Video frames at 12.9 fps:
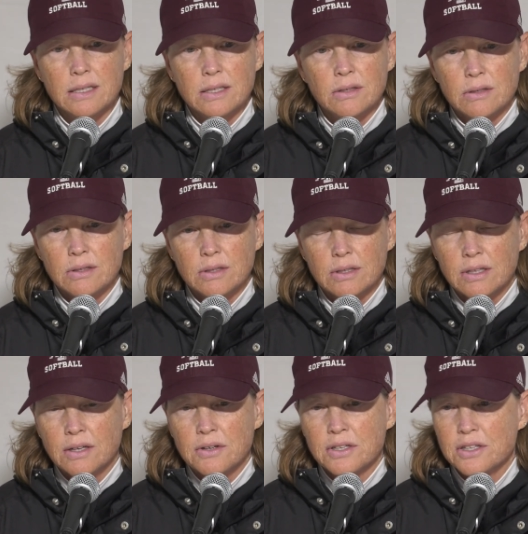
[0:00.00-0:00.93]
You,
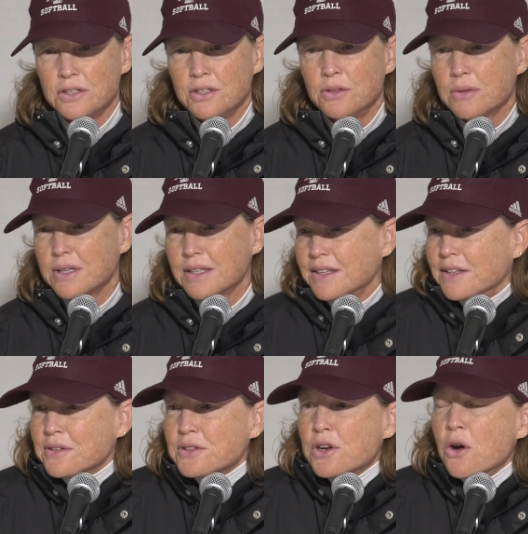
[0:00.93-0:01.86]
there, you,
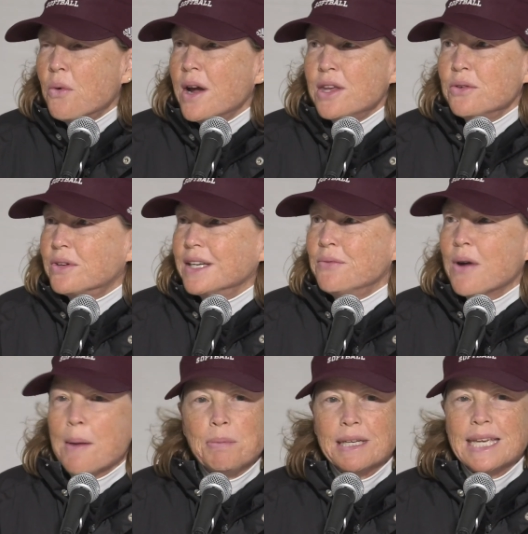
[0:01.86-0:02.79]
there's no way you can
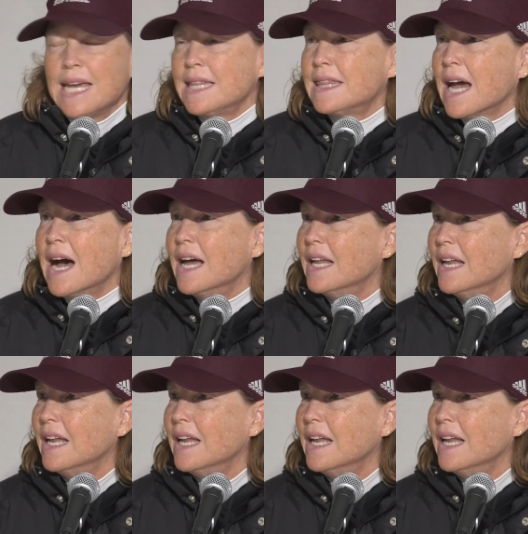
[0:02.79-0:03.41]
replicate that